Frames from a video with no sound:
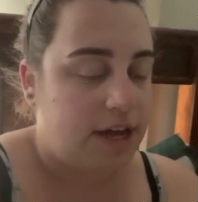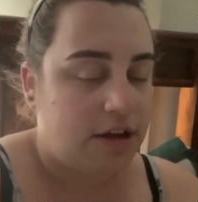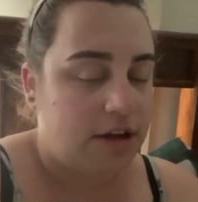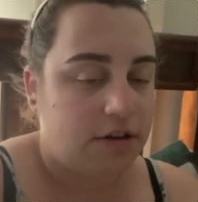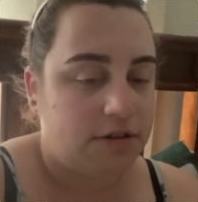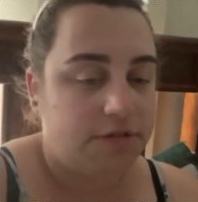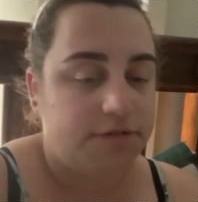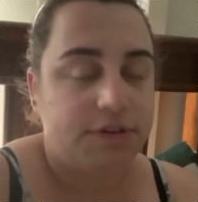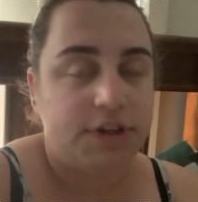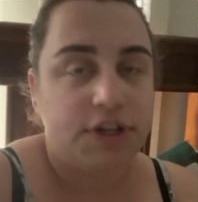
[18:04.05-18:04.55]

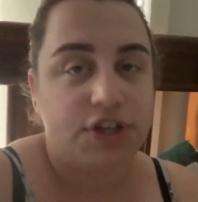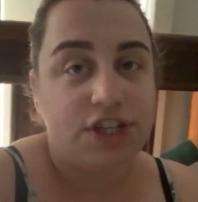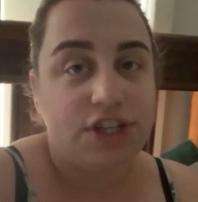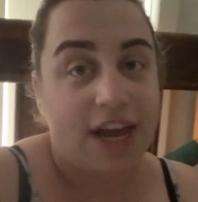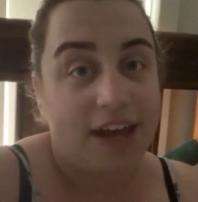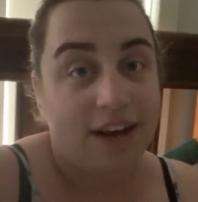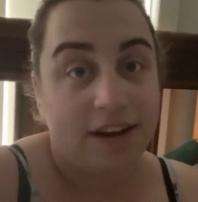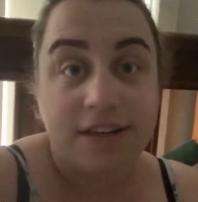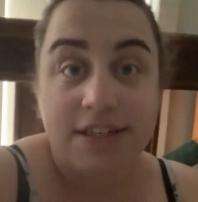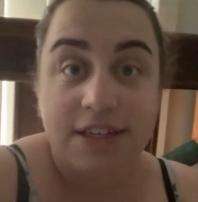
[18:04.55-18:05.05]
and finish
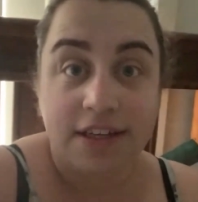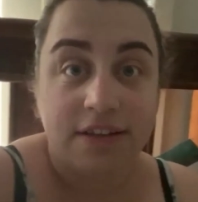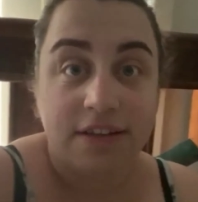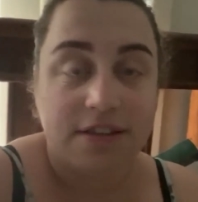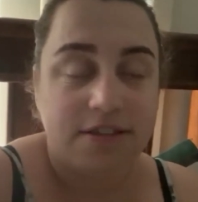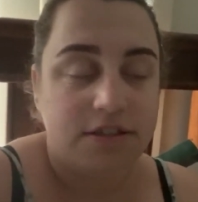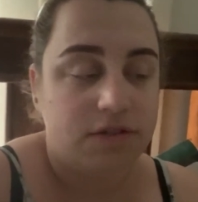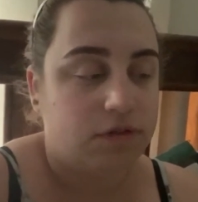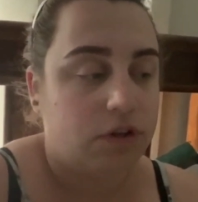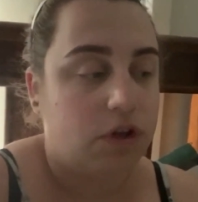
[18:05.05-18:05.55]
editing
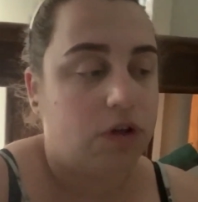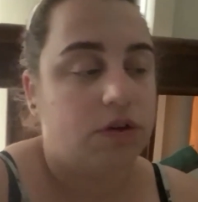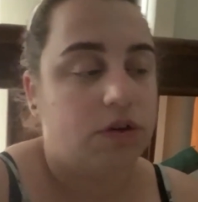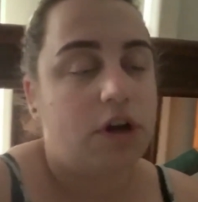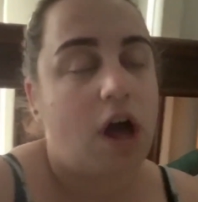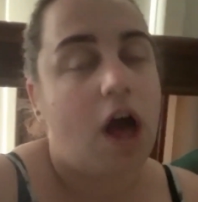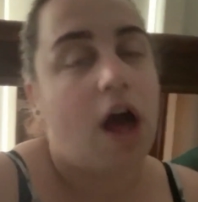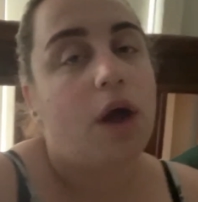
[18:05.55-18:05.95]
this vlog,